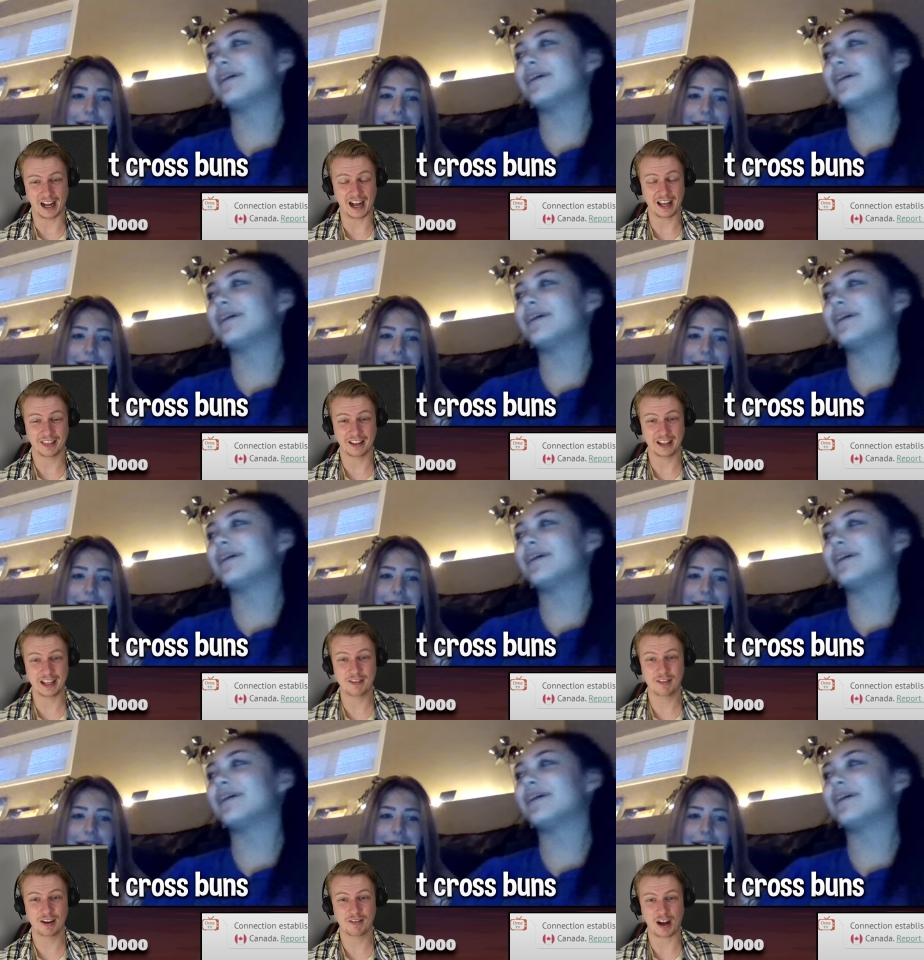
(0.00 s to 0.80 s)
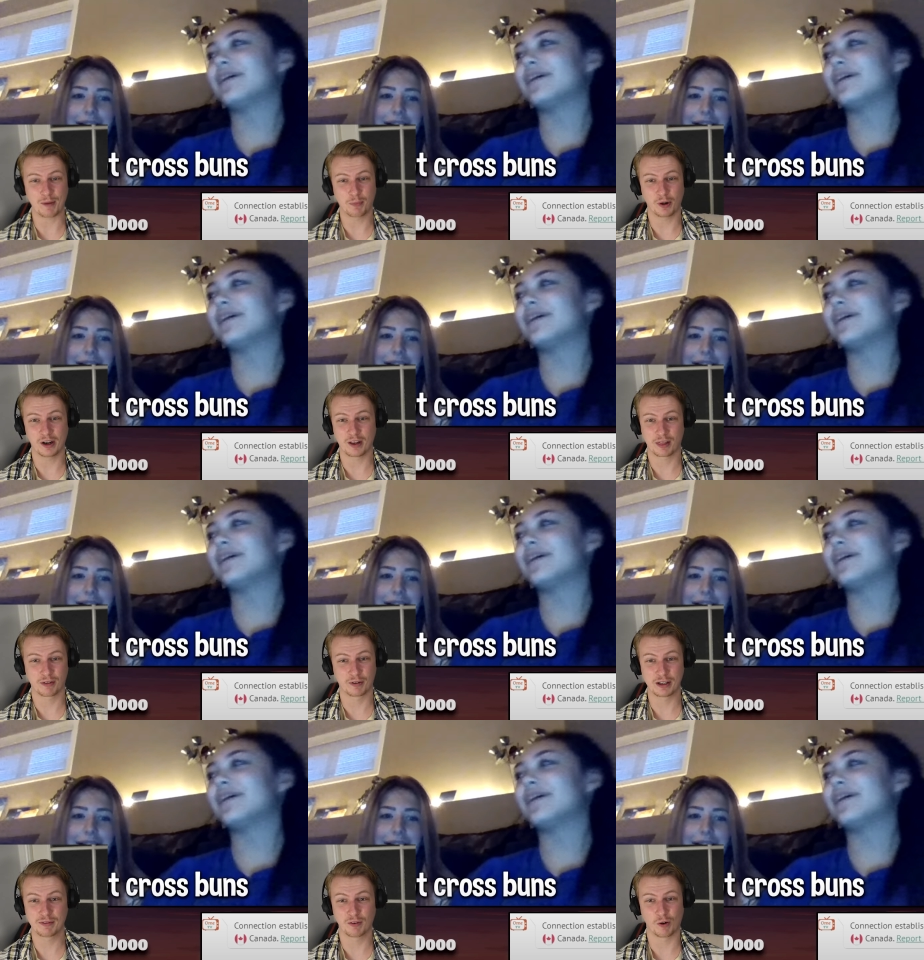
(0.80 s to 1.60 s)
Speaker 1: I think even if I put in
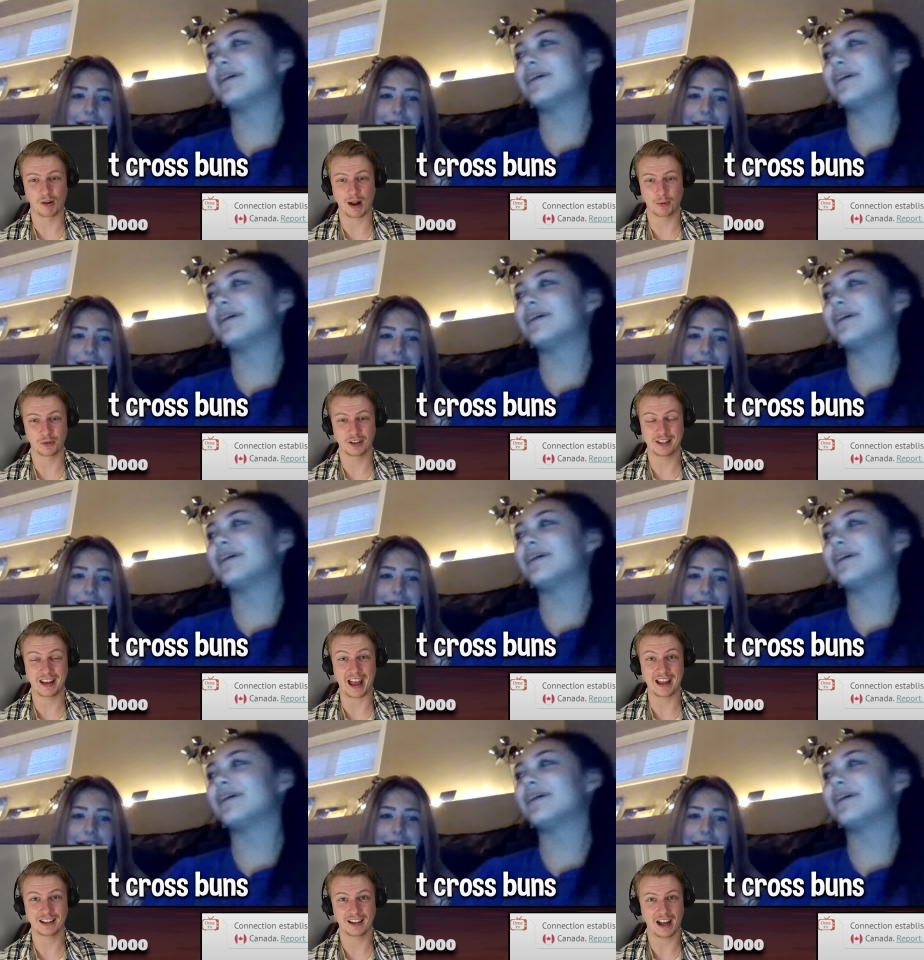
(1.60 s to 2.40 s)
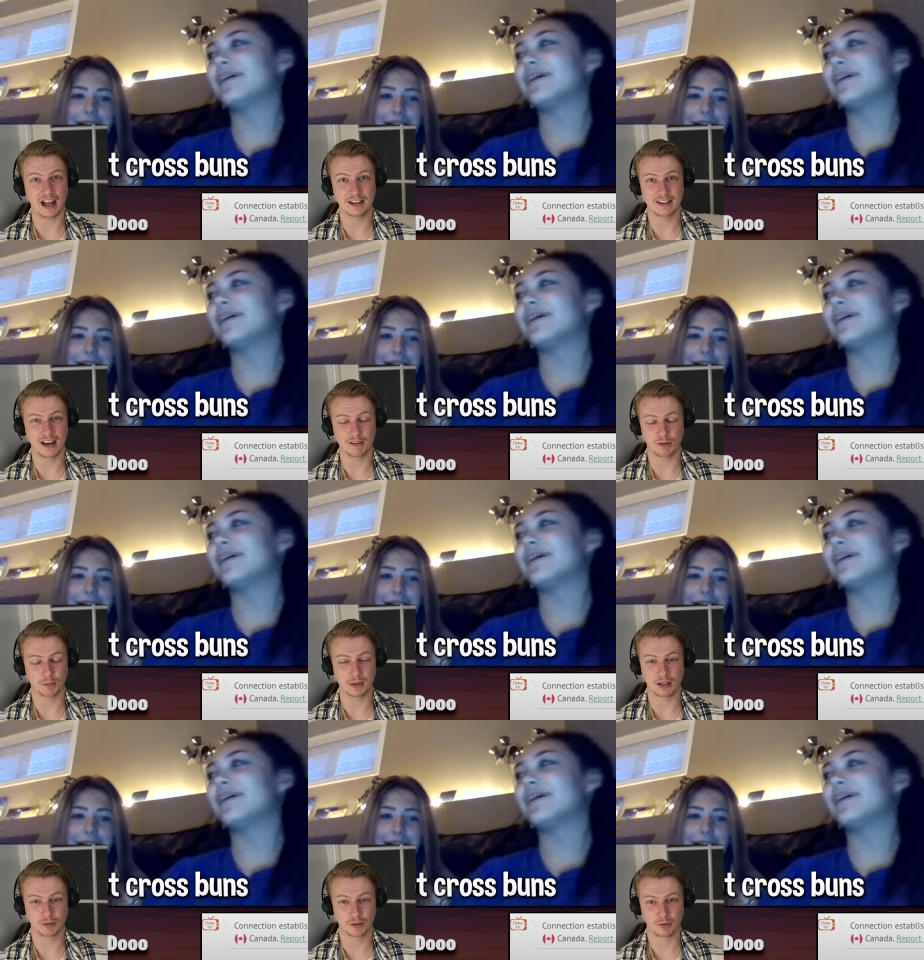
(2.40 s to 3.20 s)
three, four hours a day, I'd never
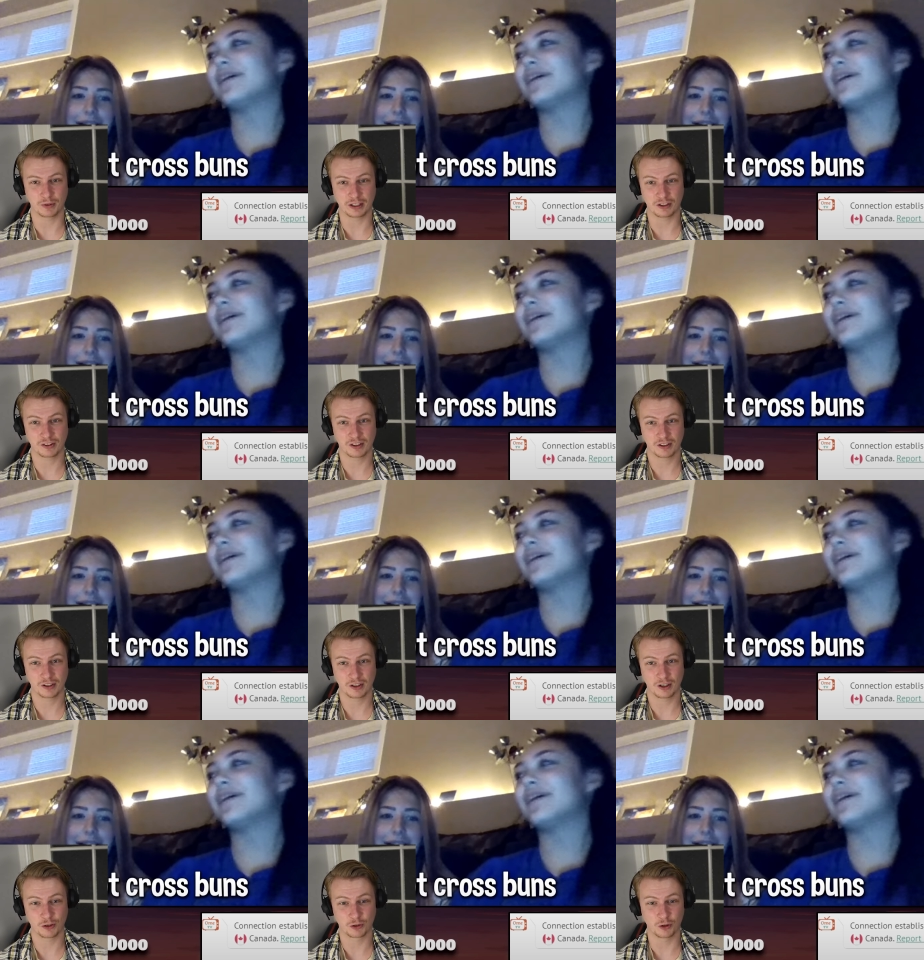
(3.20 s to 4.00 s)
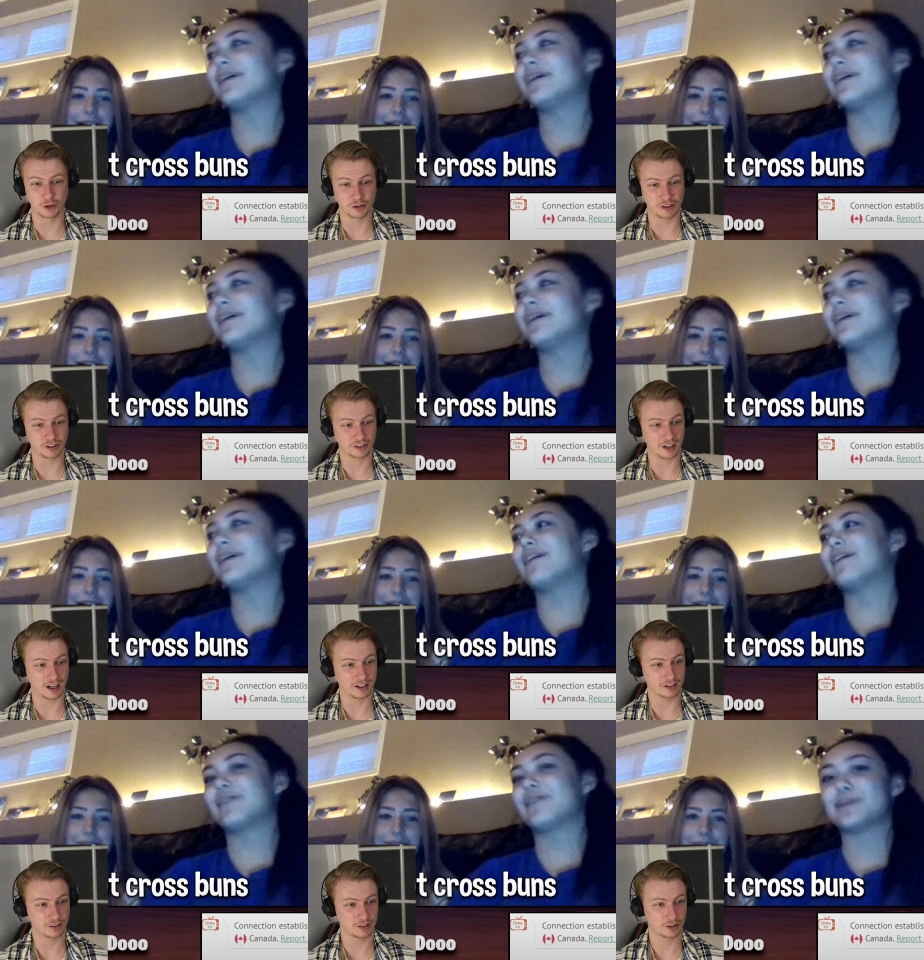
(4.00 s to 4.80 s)
be able to reach as good as this
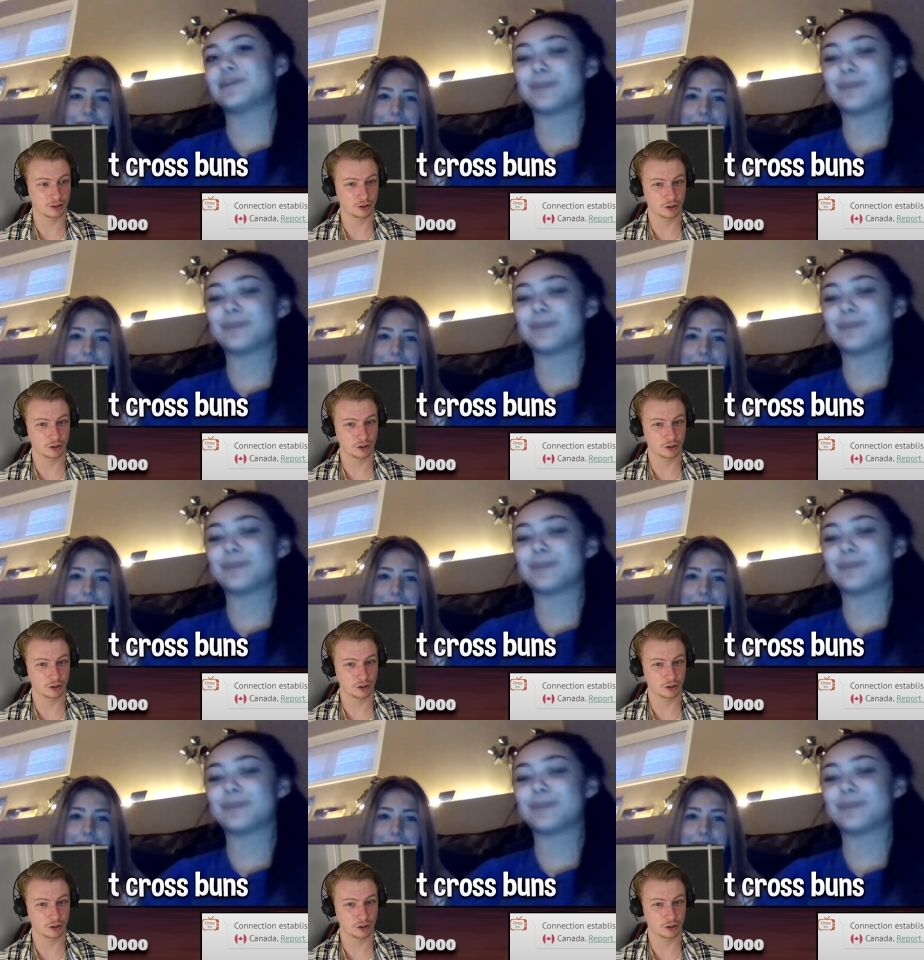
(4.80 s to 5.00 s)
guy is.